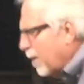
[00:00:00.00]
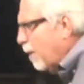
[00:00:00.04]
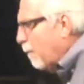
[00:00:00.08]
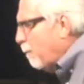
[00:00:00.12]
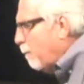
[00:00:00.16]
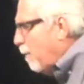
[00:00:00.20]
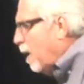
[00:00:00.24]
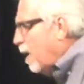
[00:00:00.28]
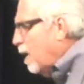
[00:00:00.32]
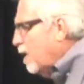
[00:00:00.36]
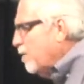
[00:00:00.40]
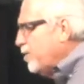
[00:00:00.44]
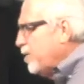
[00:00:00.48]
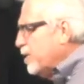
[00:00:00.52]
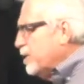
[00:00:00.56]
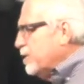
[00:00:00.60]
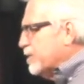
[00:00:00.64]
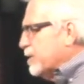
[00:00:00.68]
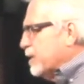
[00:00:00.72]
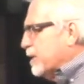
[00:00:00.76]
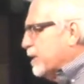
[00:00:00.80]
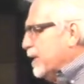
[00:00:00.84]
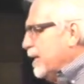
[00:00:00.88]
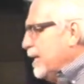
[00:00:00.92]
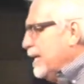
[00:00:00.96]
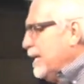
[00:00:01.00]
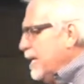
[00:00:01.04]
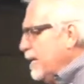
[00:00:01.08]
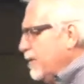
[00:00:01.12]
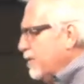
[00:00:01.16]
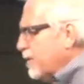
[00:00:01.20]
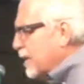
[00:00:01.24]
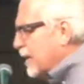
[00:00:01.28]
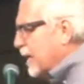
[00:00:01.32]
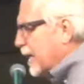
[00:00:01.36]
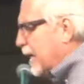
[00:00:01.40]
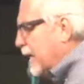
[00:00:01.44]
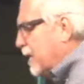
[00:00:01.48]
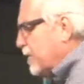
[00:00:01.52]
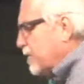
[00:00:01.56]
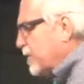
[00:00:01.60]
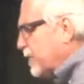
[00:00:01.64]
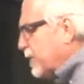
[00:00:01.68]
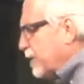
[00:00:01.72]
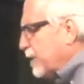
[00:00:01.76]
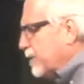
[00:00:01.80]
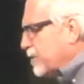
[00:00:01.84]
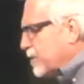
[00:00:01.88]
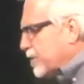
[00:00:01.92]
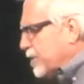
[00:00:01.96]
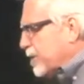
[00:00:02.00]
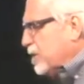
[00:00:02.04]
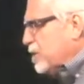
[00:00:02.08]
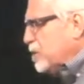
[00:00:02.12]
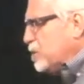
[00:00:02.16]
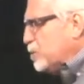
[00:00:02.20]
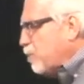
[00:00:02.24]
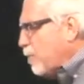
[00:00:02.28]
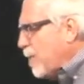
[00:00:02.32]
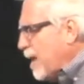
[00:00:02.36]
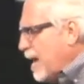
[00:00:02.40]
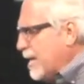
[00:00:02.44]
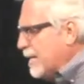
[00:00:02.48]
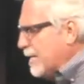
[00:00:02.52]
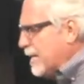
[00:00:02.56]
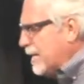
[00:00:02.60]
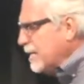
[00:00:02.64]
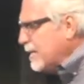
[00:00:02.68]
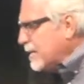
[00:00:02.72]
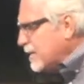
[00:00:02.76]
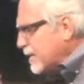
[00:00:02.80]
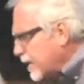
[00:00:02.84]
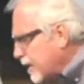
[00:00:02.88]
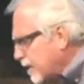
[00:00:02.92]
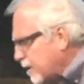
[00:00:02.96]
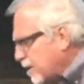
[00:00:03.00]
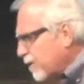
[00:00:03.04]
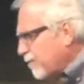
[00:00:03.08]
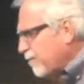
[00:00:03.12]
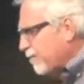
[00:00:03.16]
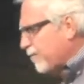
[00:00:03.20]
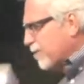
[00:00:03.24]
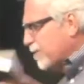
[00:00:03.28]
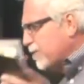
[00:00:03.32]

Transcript: Martha's cleaning the kitchen. She's making dinner for